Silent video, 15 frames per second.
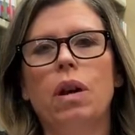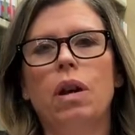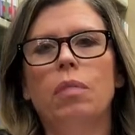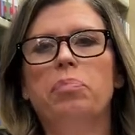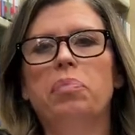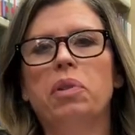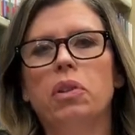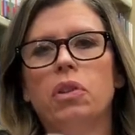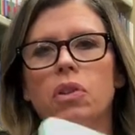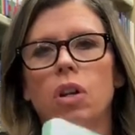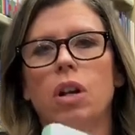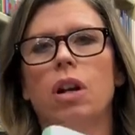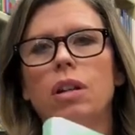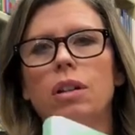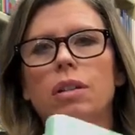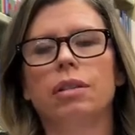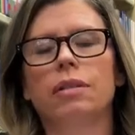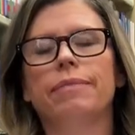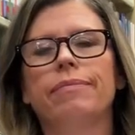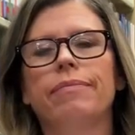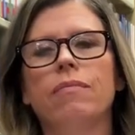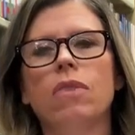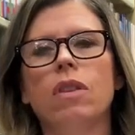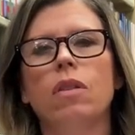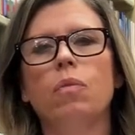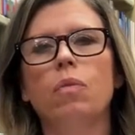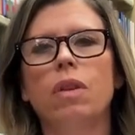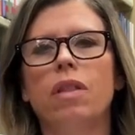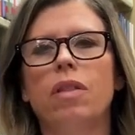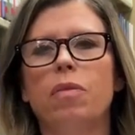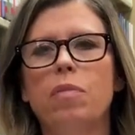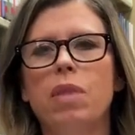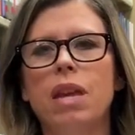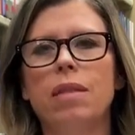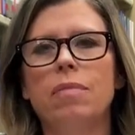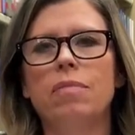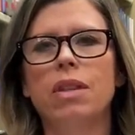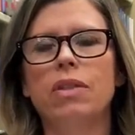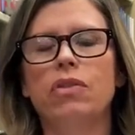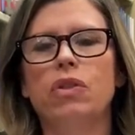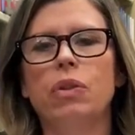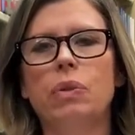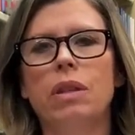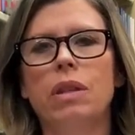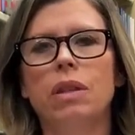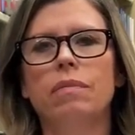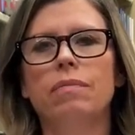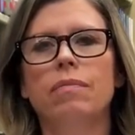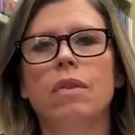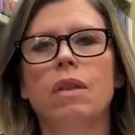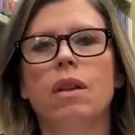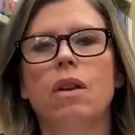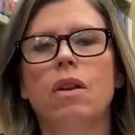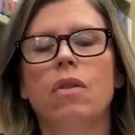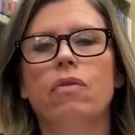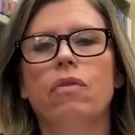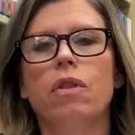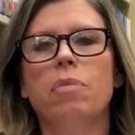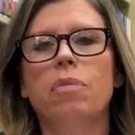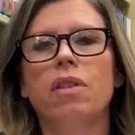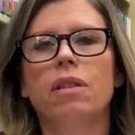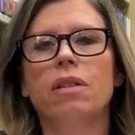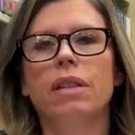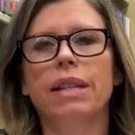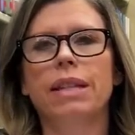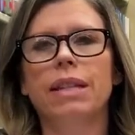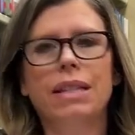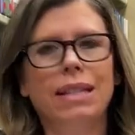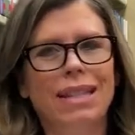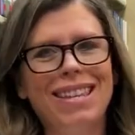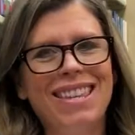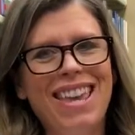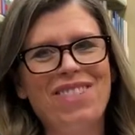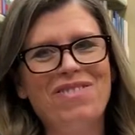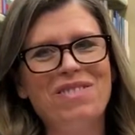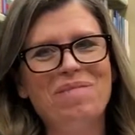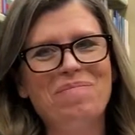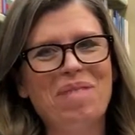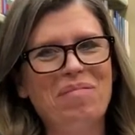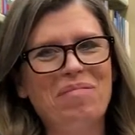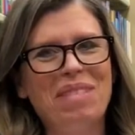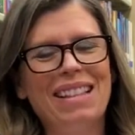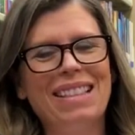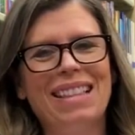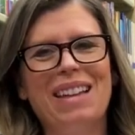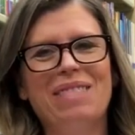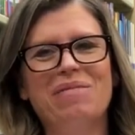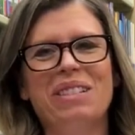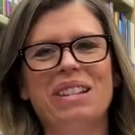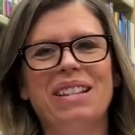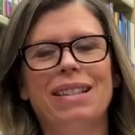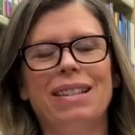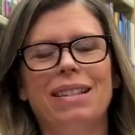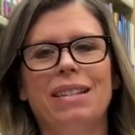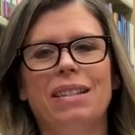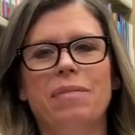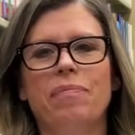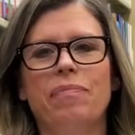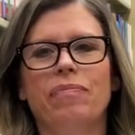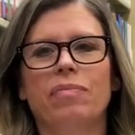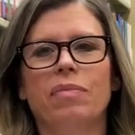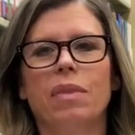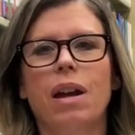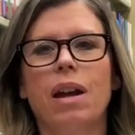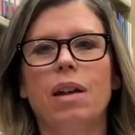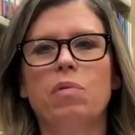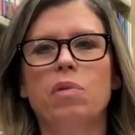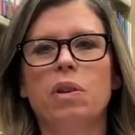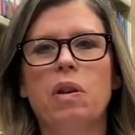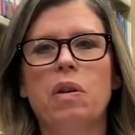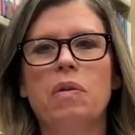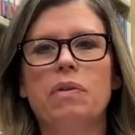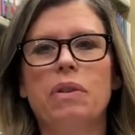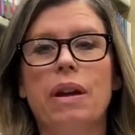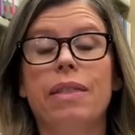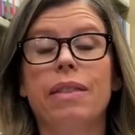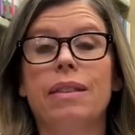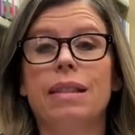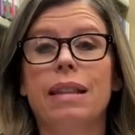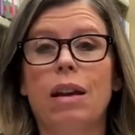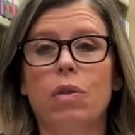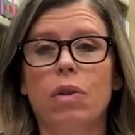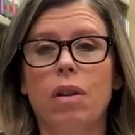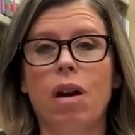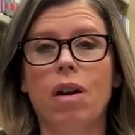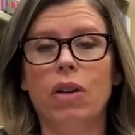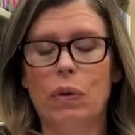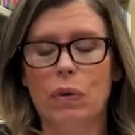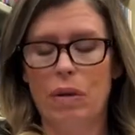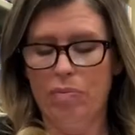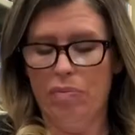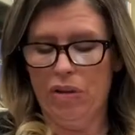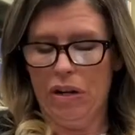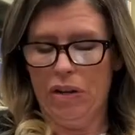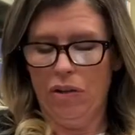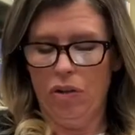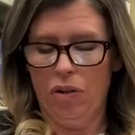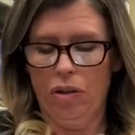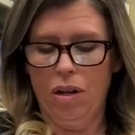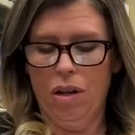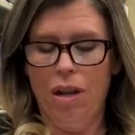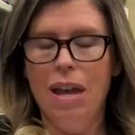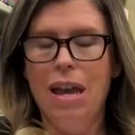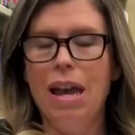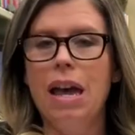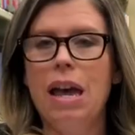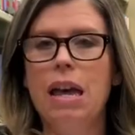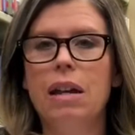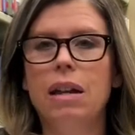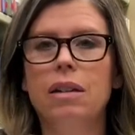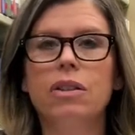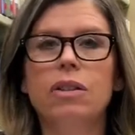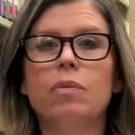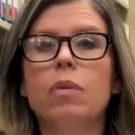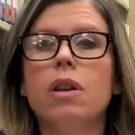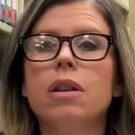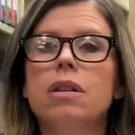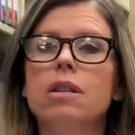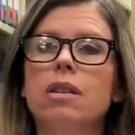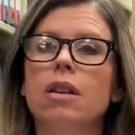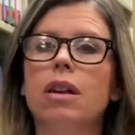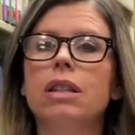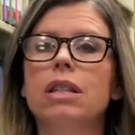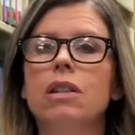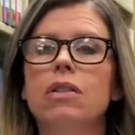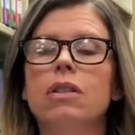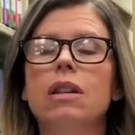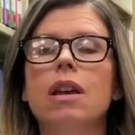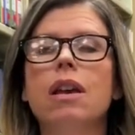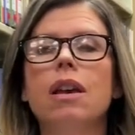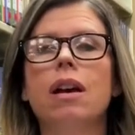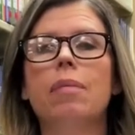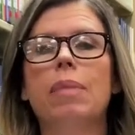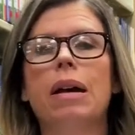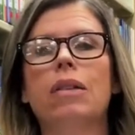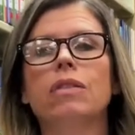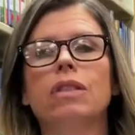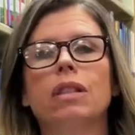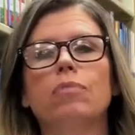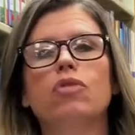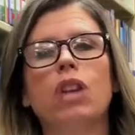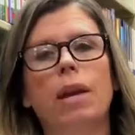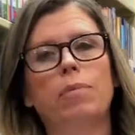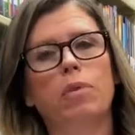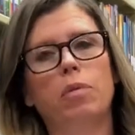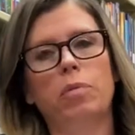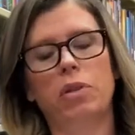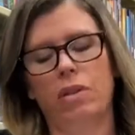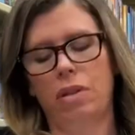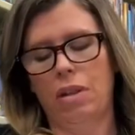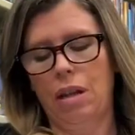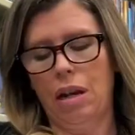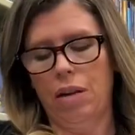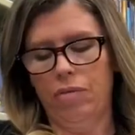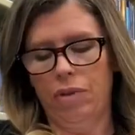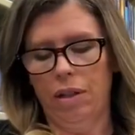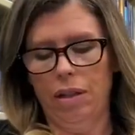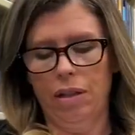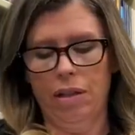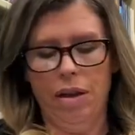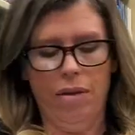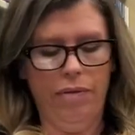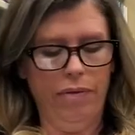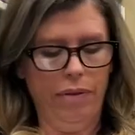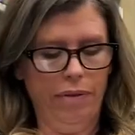a book talk with me, Miss Josie, from the Lexington County Public Library System. I work over at the South Congaree branch, and I just wanted to talk to you today about some chapter books that I really love.